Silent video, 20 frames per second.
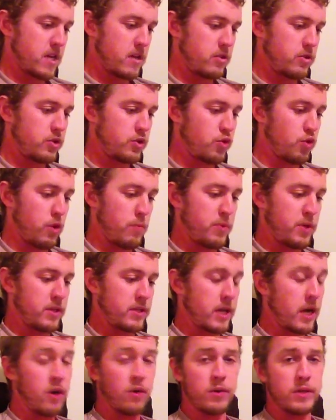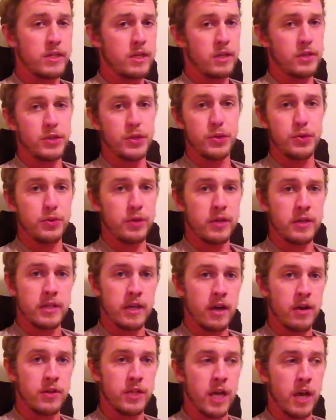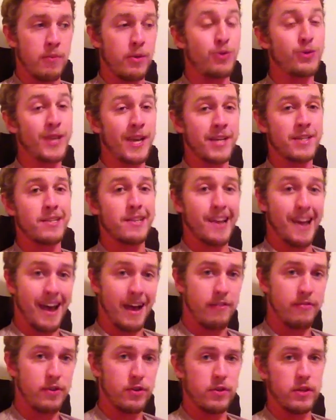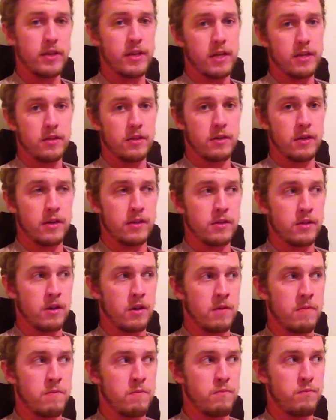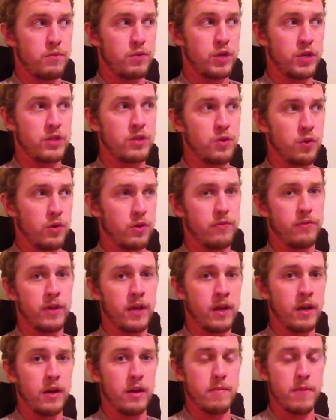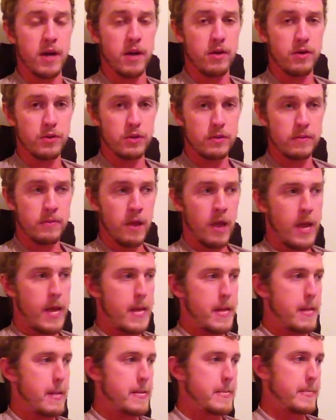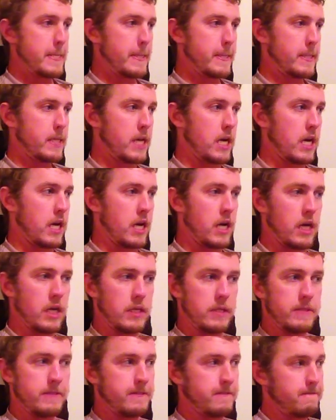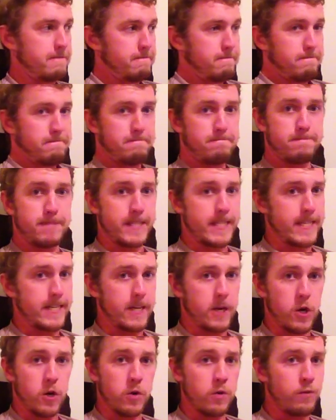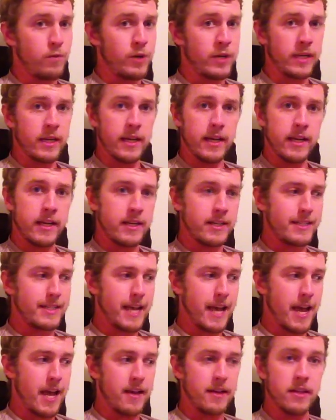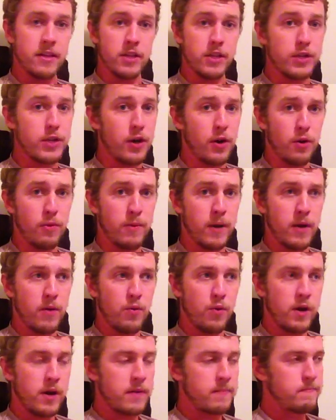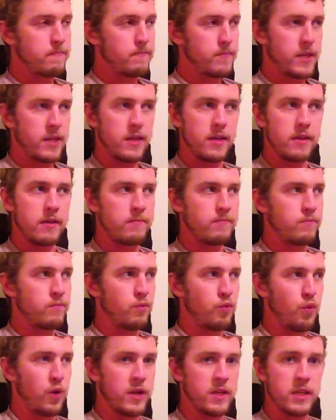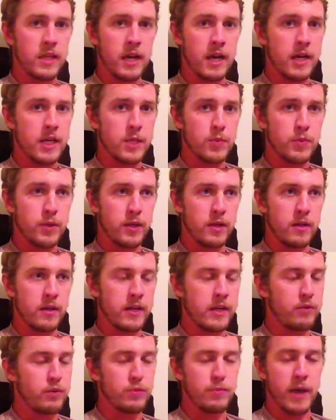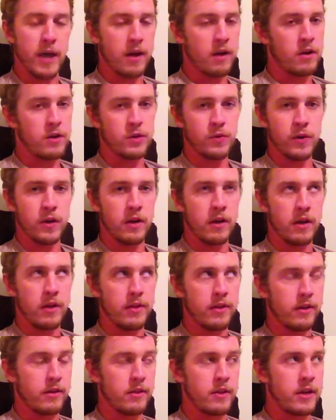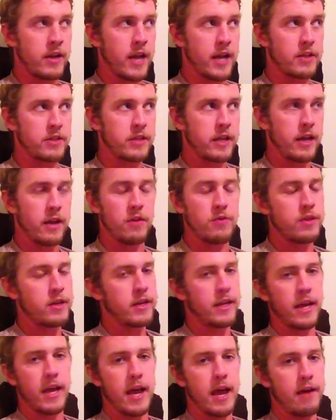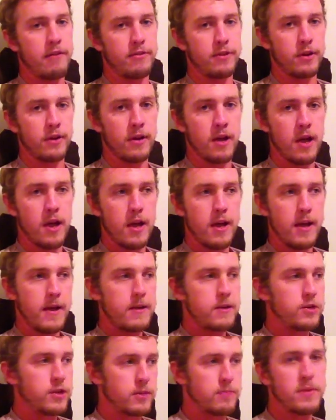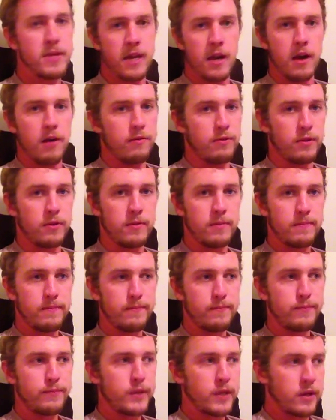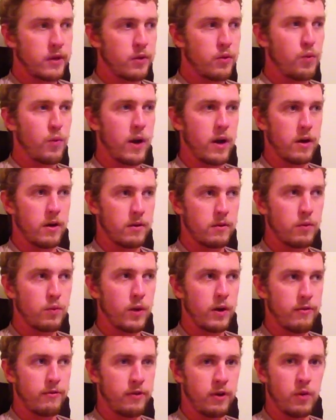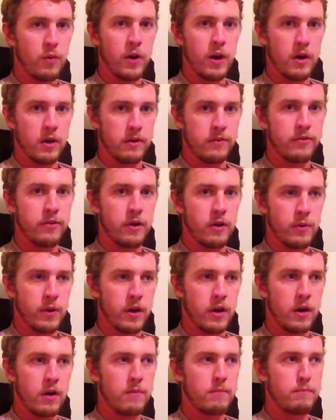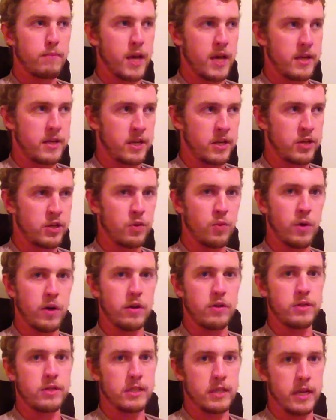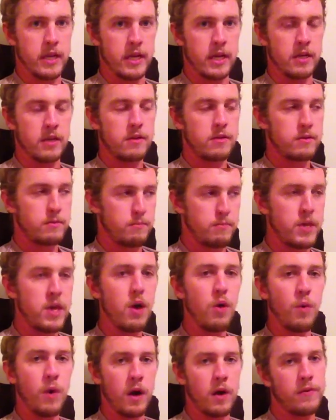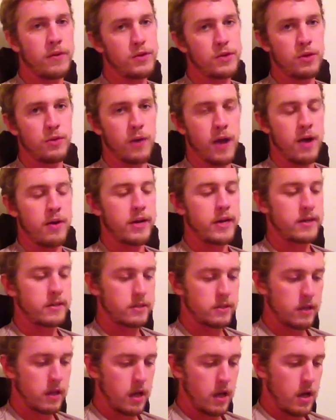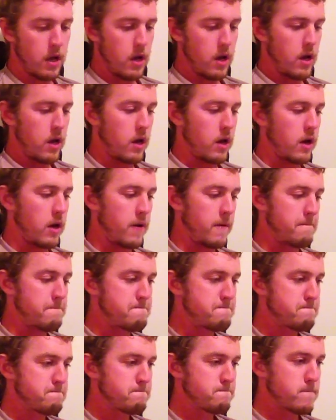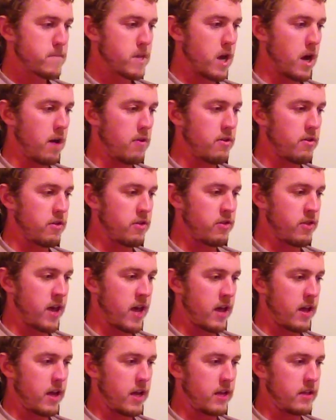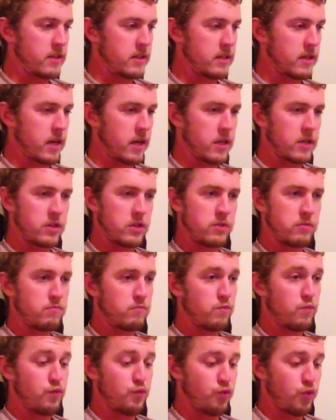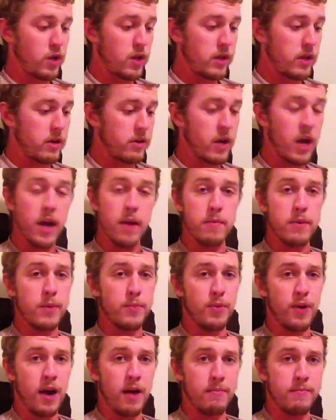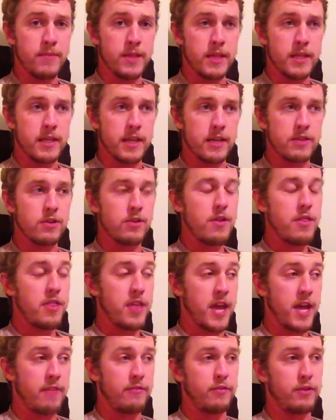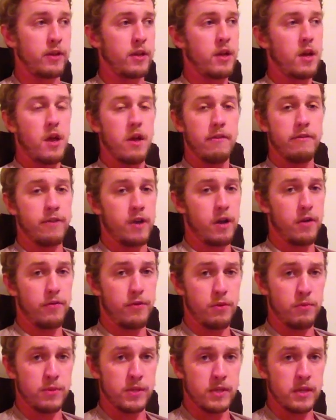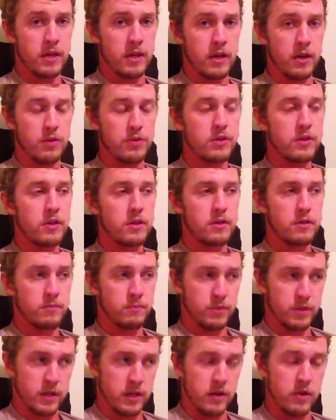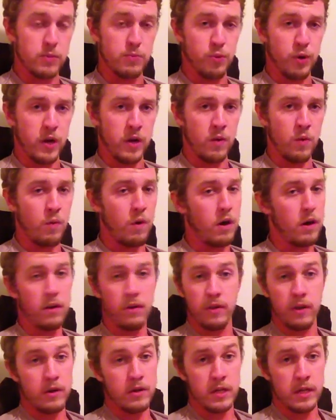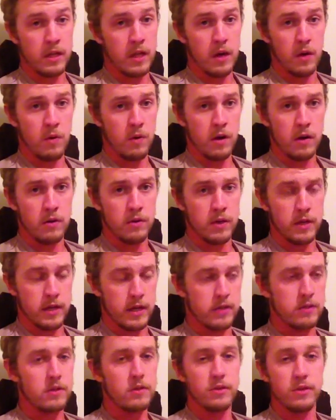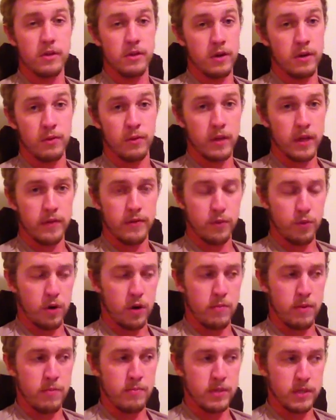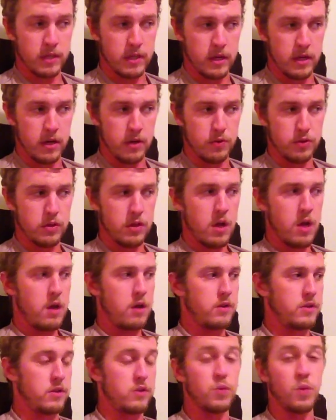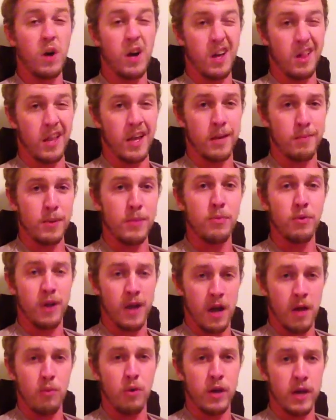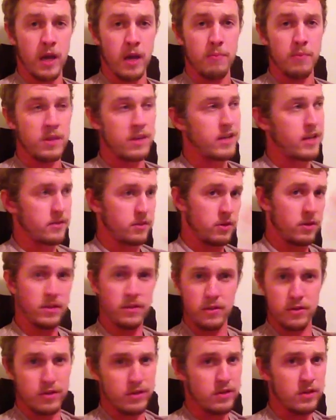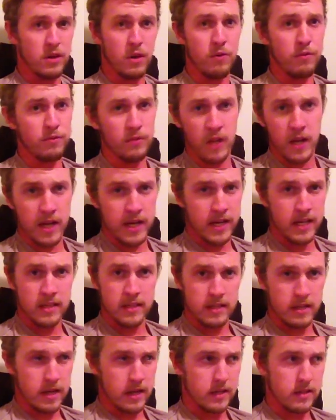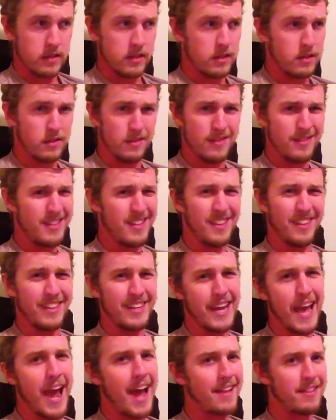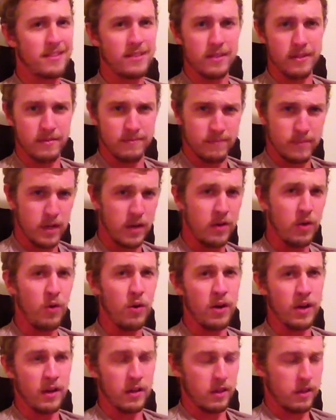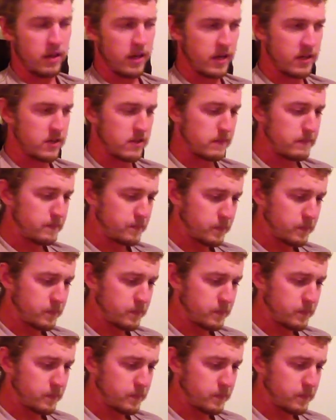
Scorpions, I only saw 2 the entire time, and it was actually after the desert. I saw them just north of Kennedy Meadows. I heard of one guy getting tagged in the toe by one. He went to the hospital and he was back on trail, I think, the next day or the day after. Just be careful. You know, wear footwear, good footwear. Pay attention to where you're sitting. Be aware of your surroundings. Other than that, insects really are not a big problem in the desert, thankfully. Very few mosquitoes, because mosquitoes breed in water, and there isn't a lot of water in the desert, so you don't really have to worry about mosquitoes. This is why a lot of people cowboy camp in the desert, because there's just no flying insects. There's, gnats and annoying things.